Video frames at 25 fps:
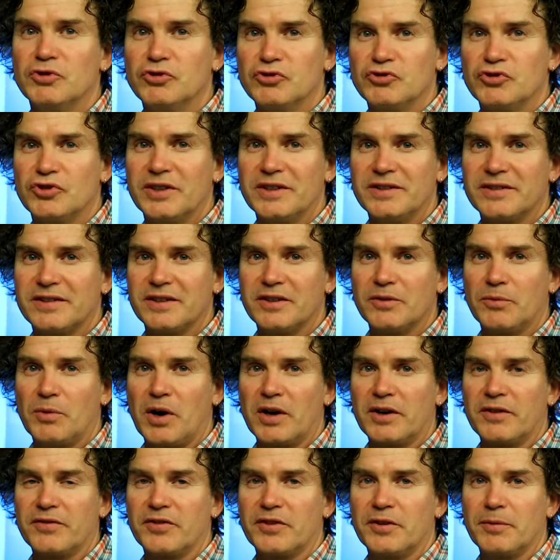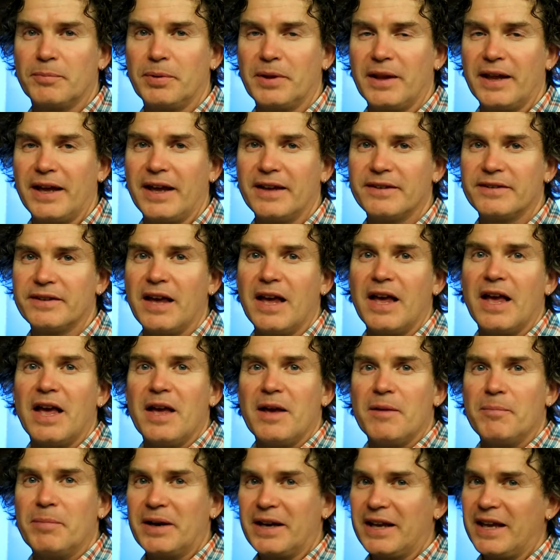nutrients in the water for the plants
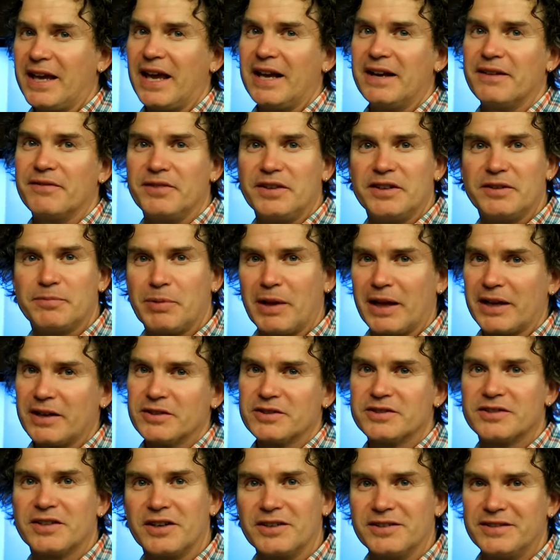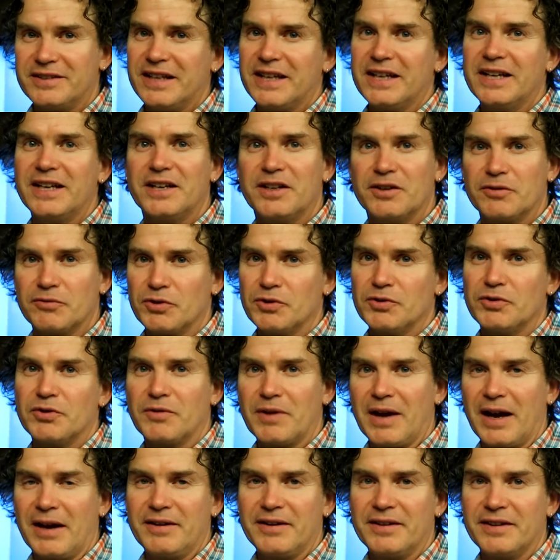but again, if these plecos start digging and rooting
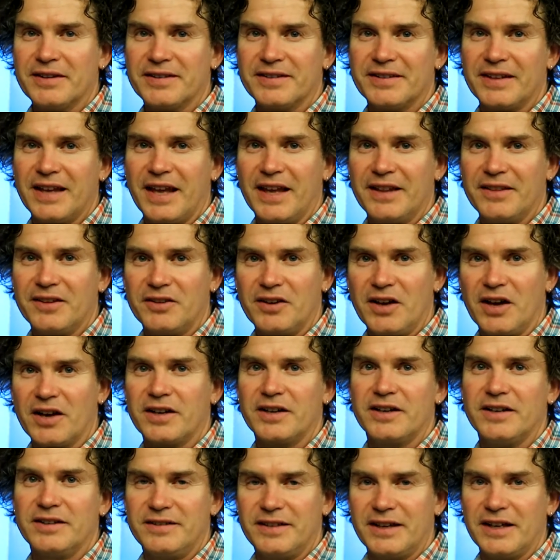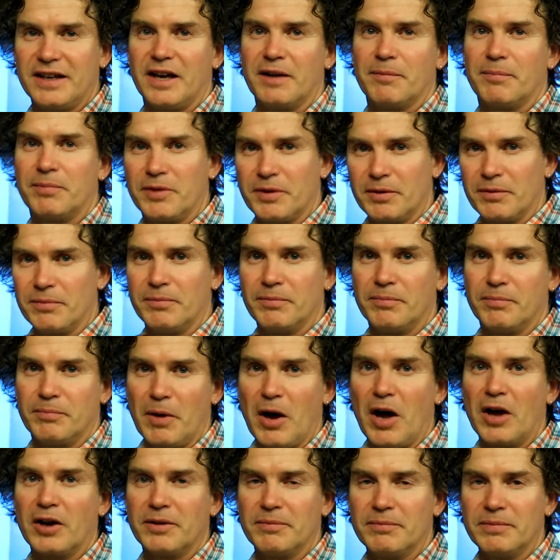around in the sand, they're not gonna dig up the
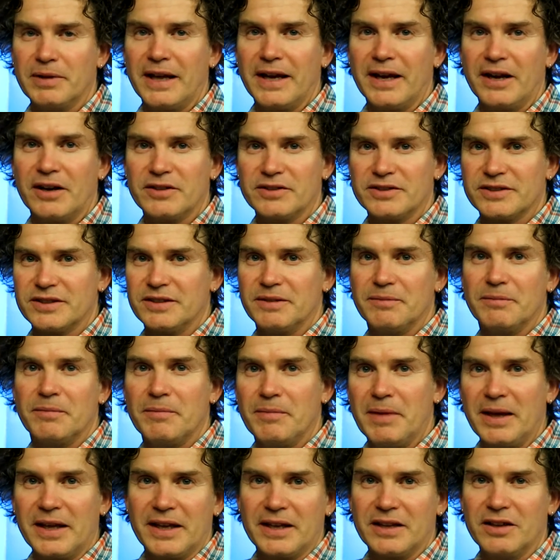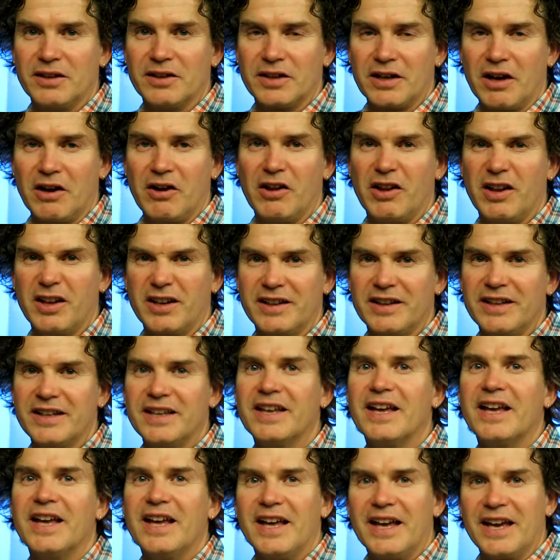bottom layers and make it look all
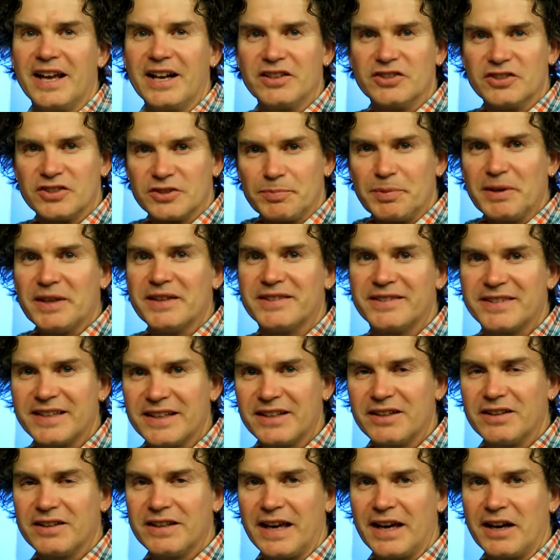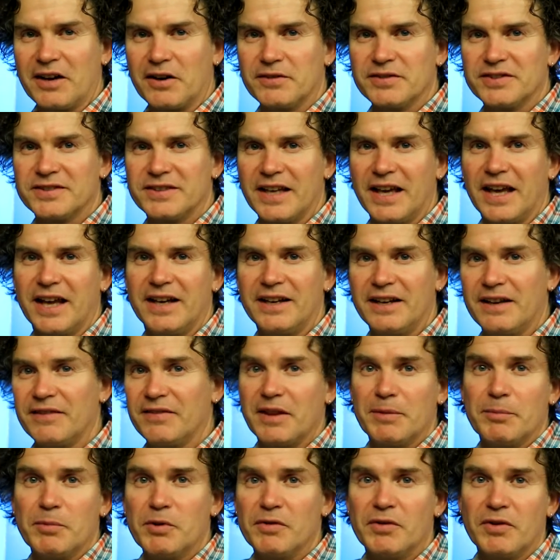ugly. It'll just be a single layer of sand, and
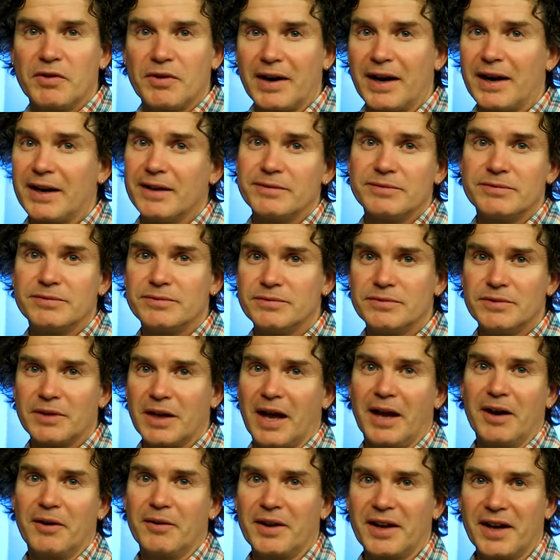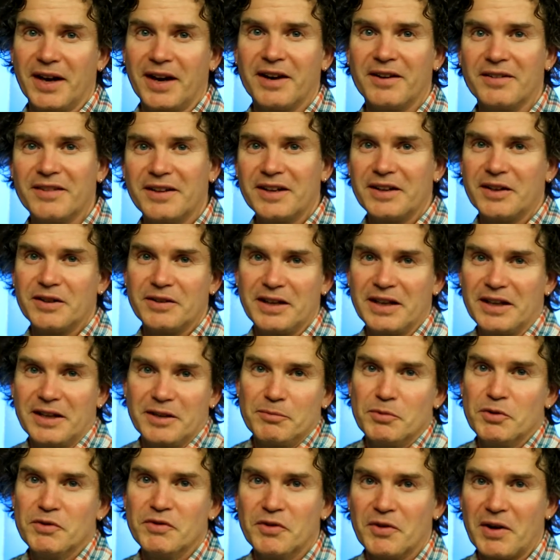if they move it around, I don't care. They, they
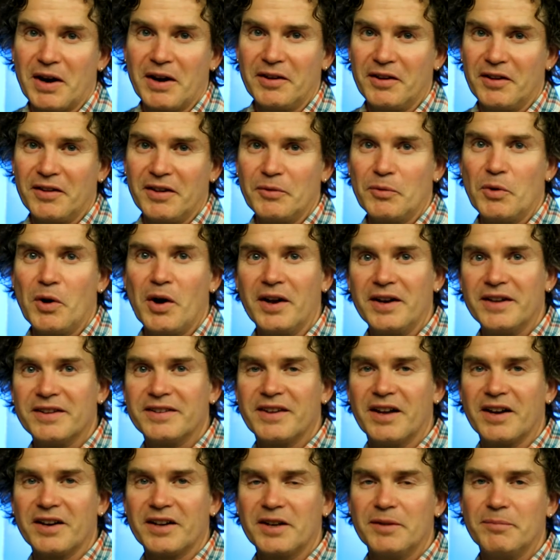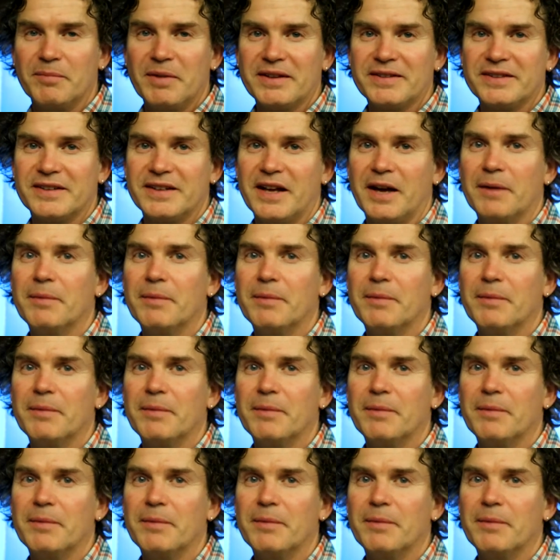can move it around all they want. It's not gonna mess it